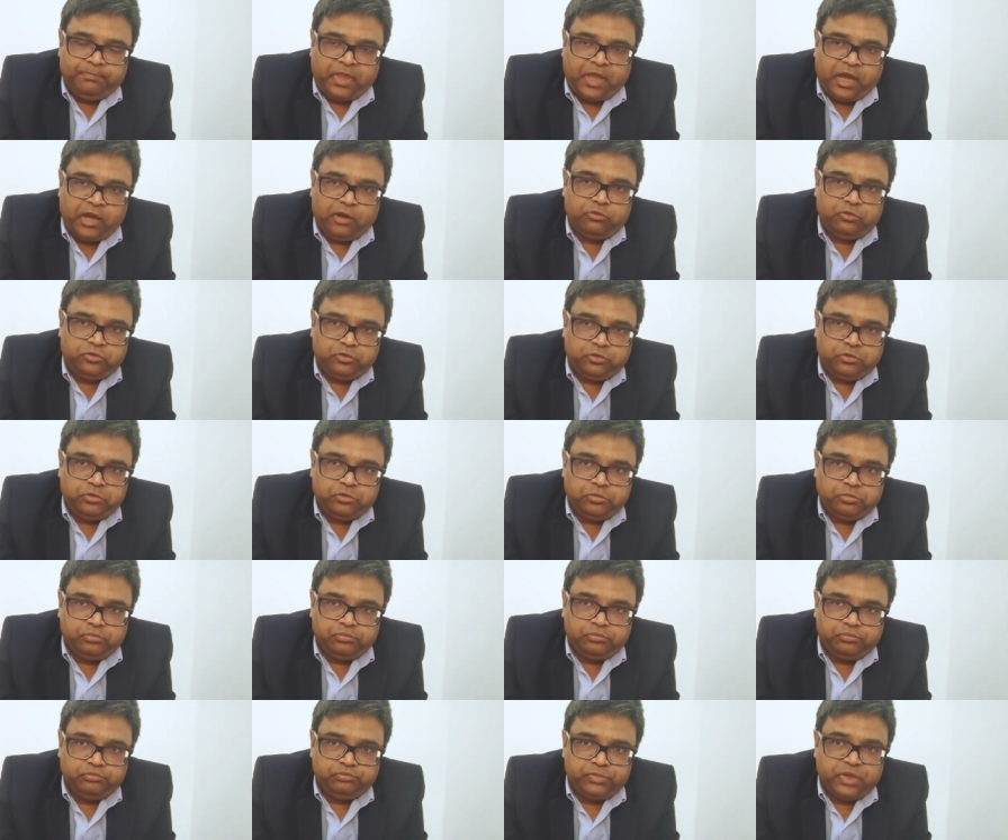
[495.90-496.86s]
how
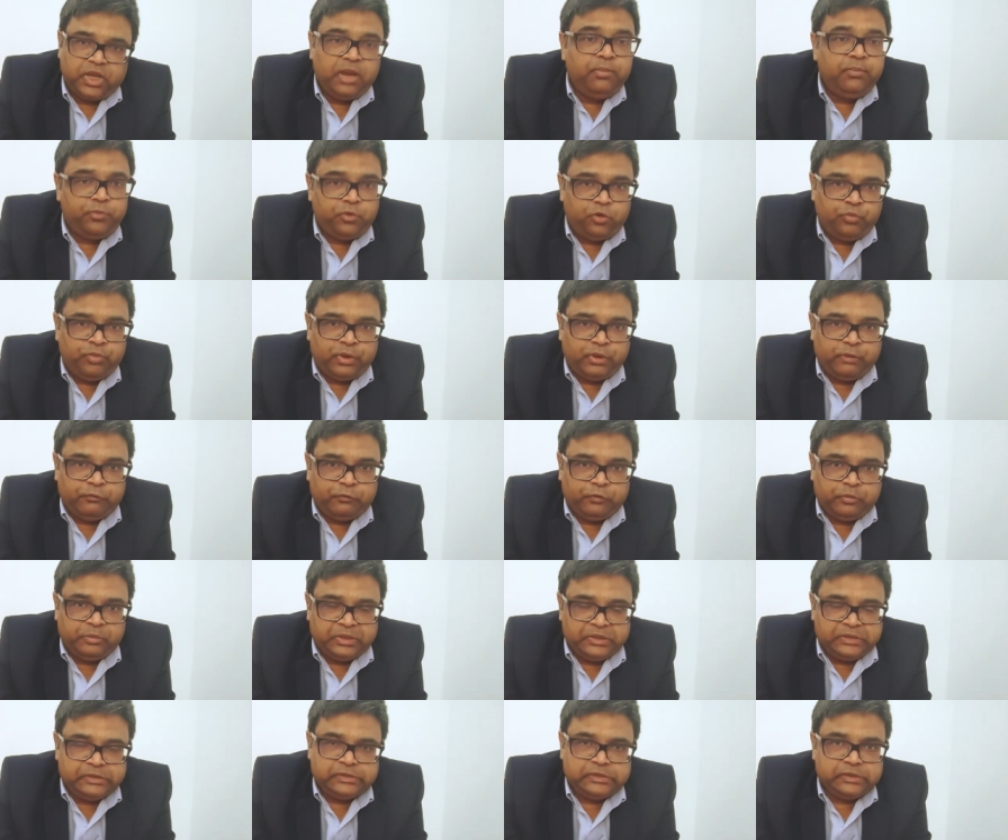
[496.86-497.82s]
to improve
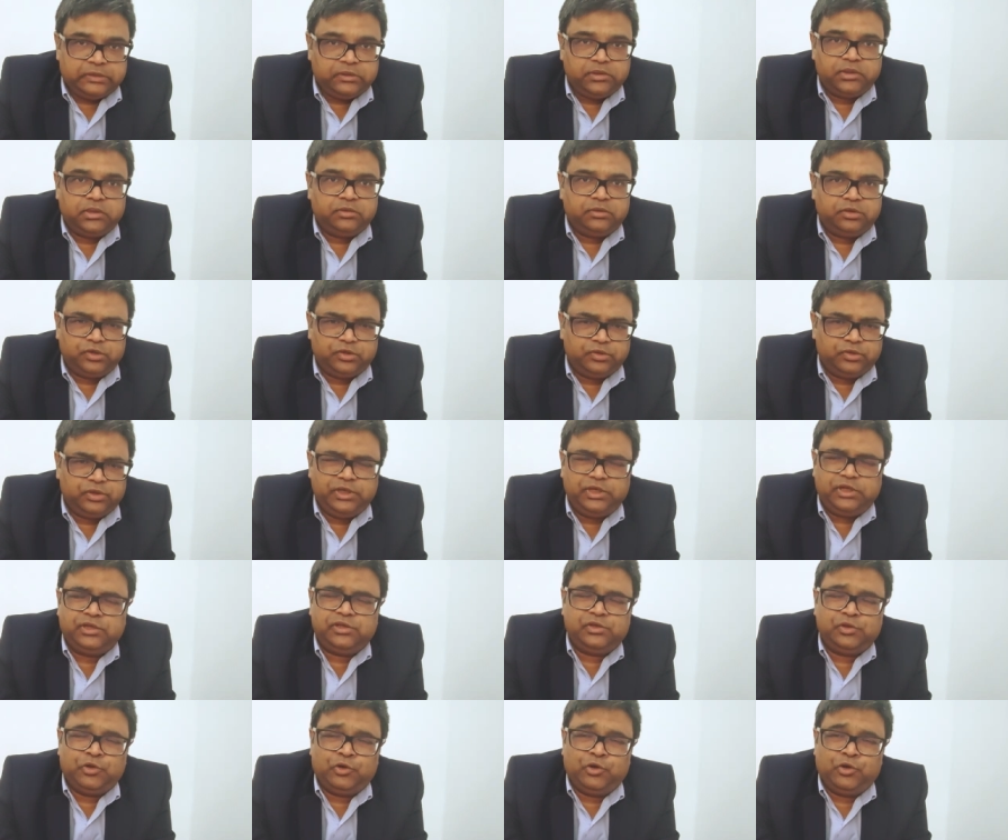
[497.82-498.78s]
performance, so
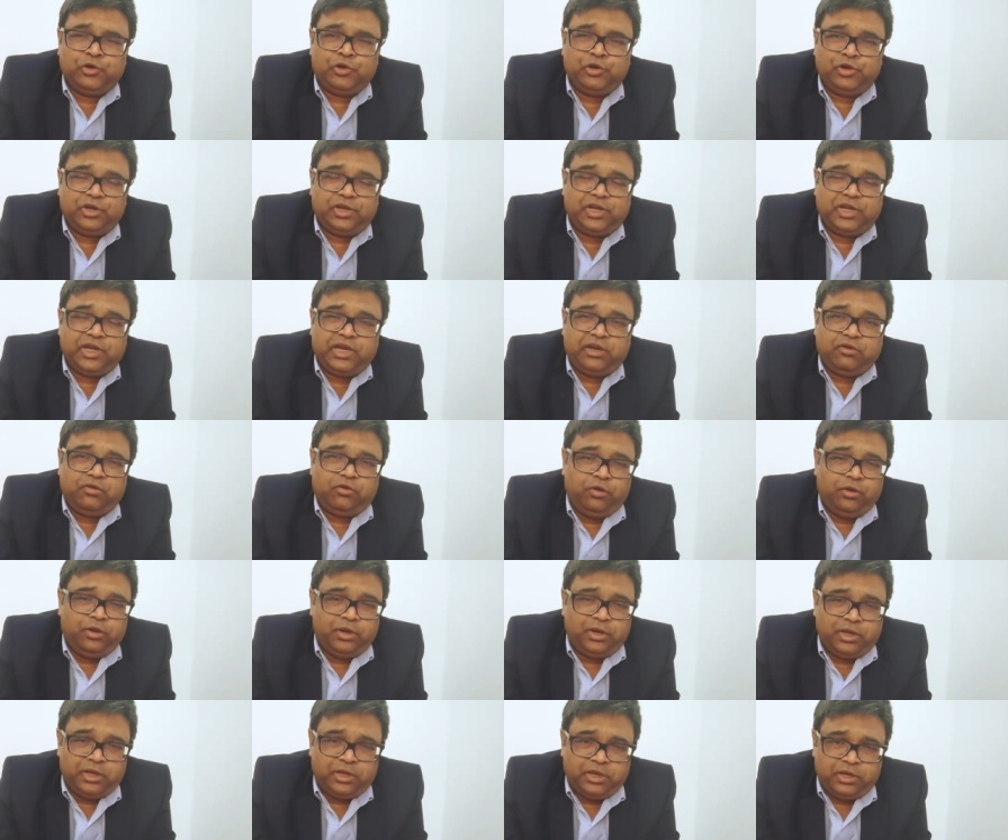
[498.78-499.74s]
it is not at
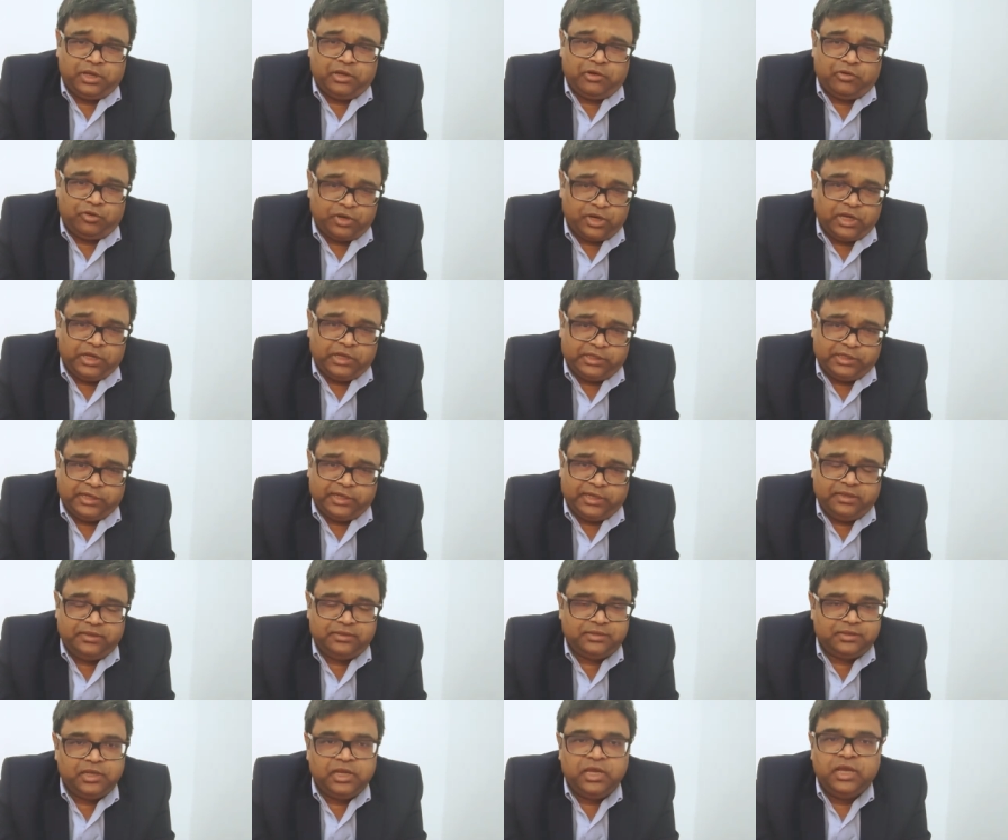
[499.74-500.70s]
all uh, rocket
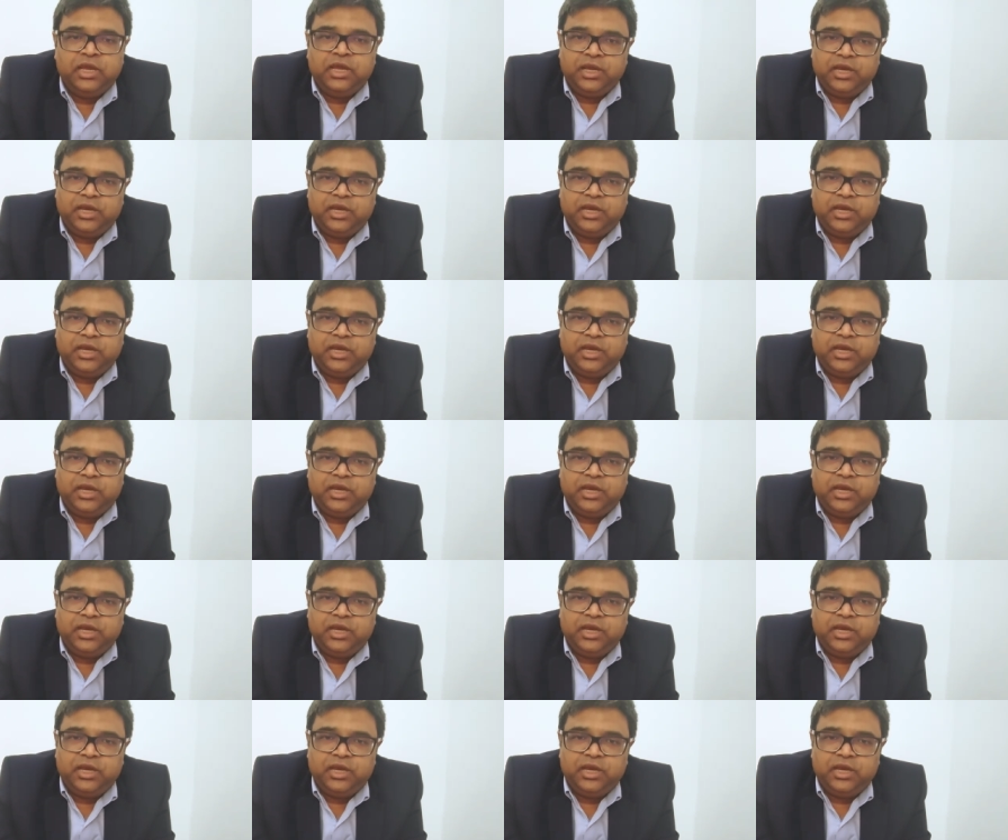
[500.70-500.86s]
science.